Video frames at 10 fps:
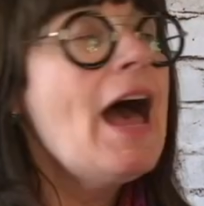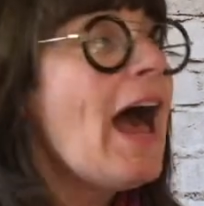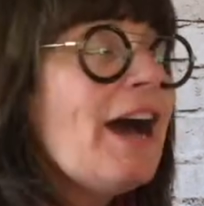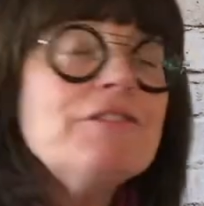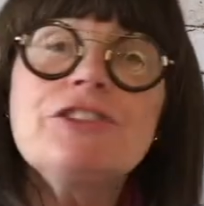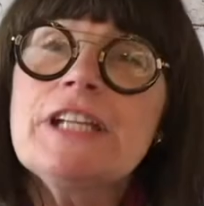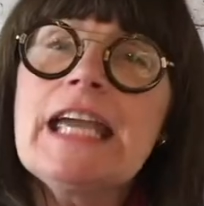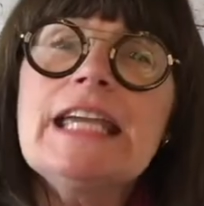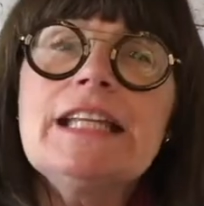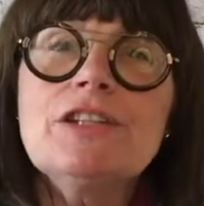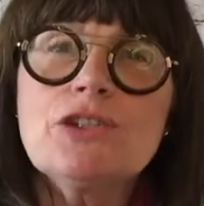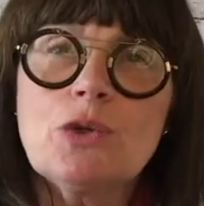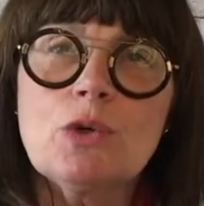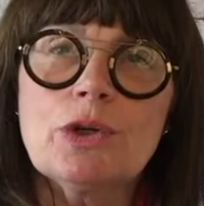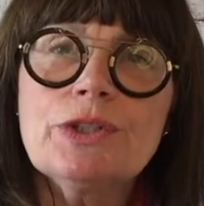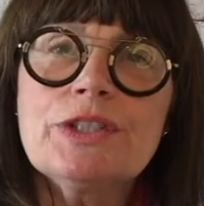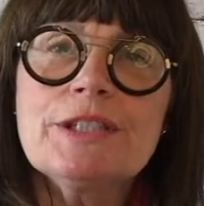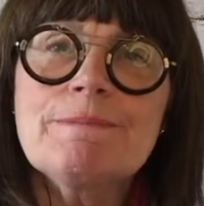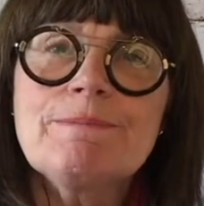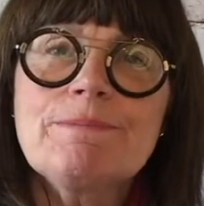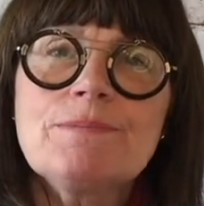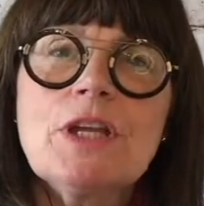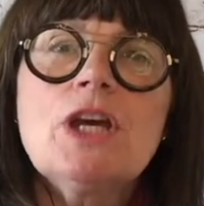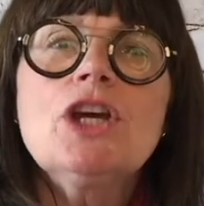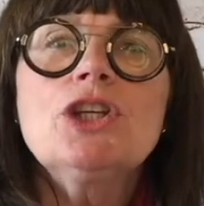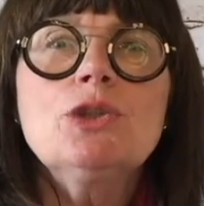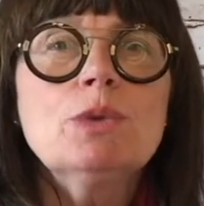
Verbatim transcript: After taking this course, you